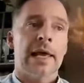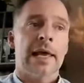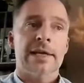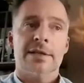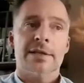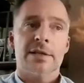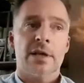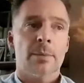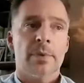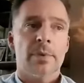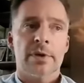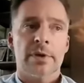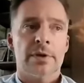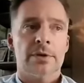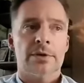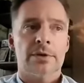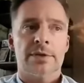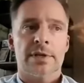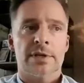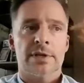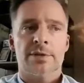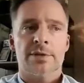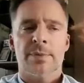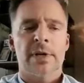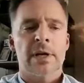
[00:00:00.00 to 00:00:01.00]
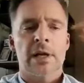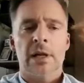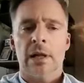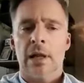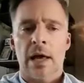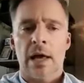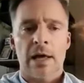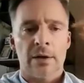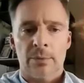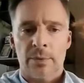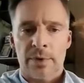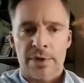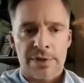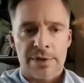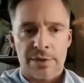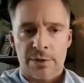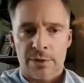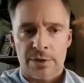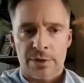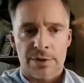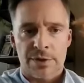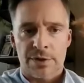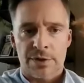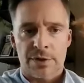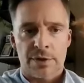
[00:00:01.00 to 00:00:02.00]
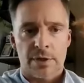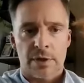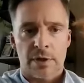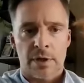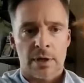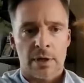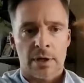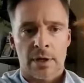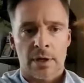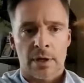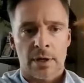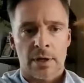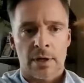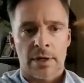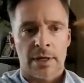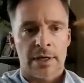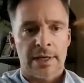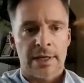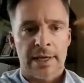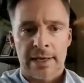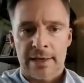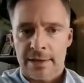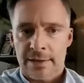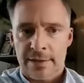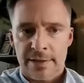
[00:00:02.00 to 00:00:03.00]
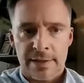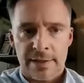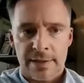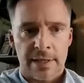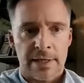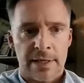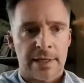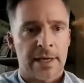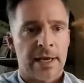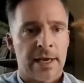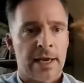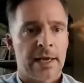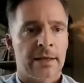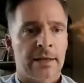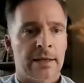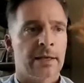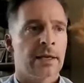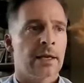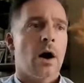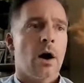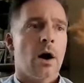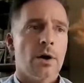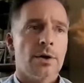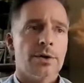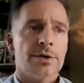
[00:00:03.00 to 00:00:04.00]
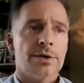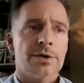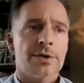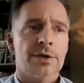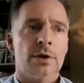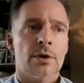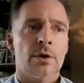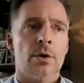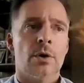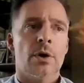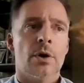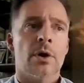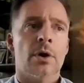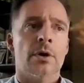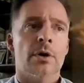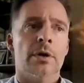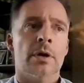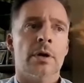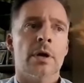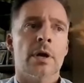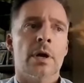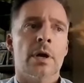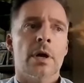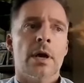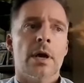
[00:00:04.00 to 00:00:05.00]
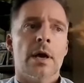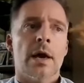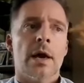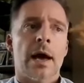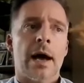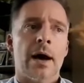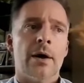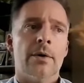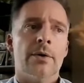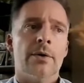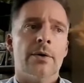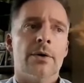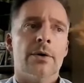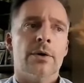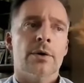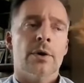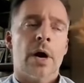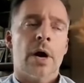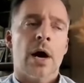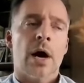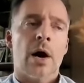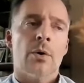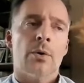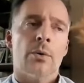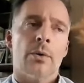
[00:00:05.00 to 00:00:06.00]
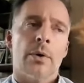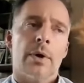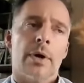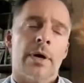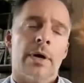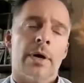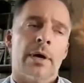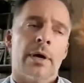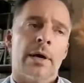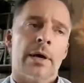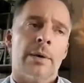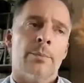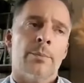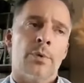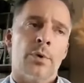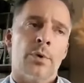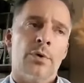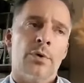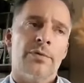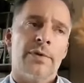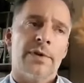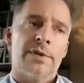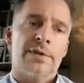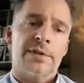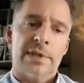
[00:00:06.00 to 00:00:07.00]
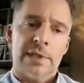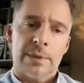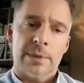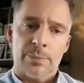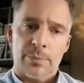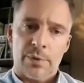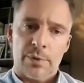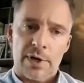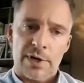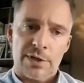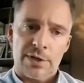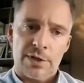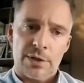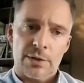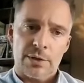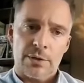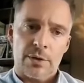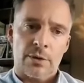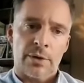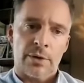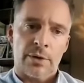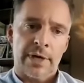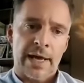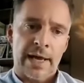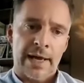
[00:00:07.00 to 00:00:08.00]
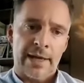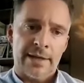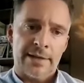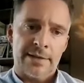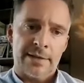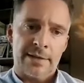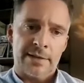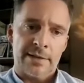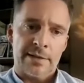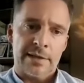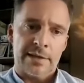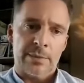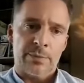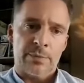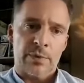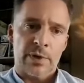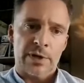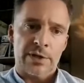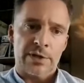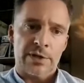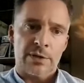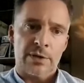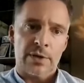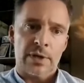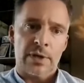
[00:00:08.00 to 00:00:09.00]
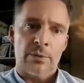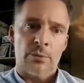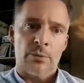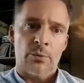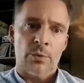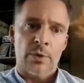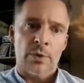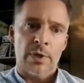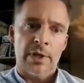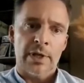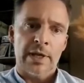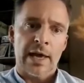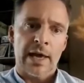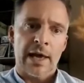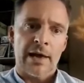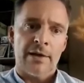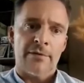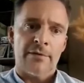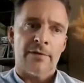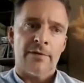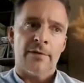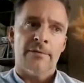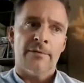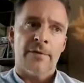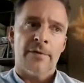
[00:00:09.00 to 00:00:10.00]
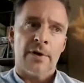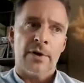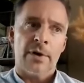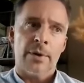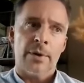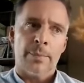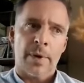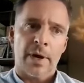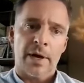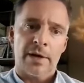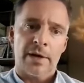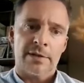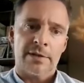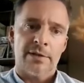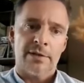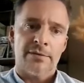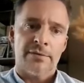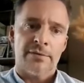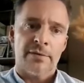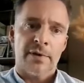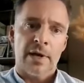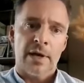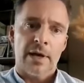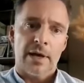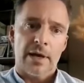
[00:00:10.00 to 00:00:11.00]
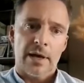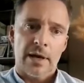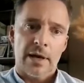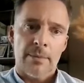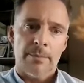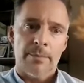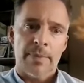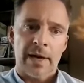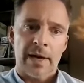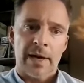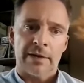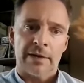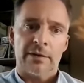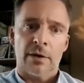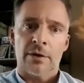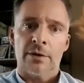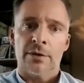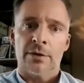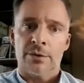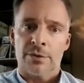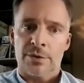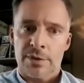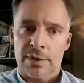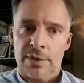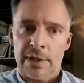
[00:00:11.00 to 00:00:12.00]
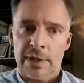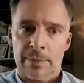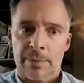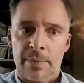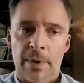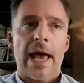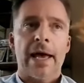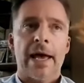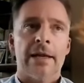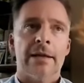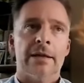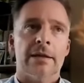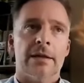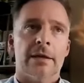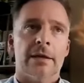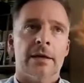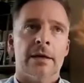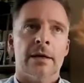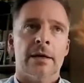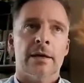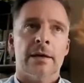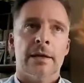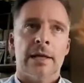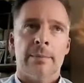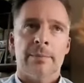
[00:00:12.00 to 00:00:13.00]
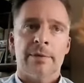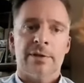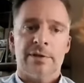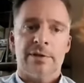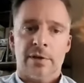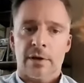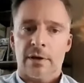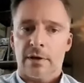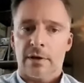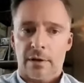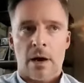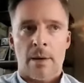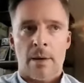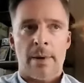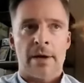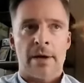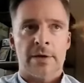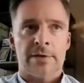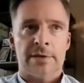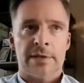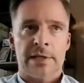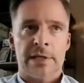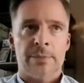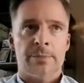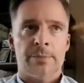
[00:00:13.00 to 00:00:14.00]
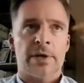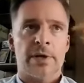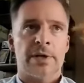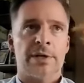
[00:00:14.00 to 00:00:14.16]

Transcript: last couple of years, there's been a lot of research on adenosine, and also on how improving sleep pressure or enhancing sleep pressure can really have a very positive impact on your sleep. And let me talk about sleep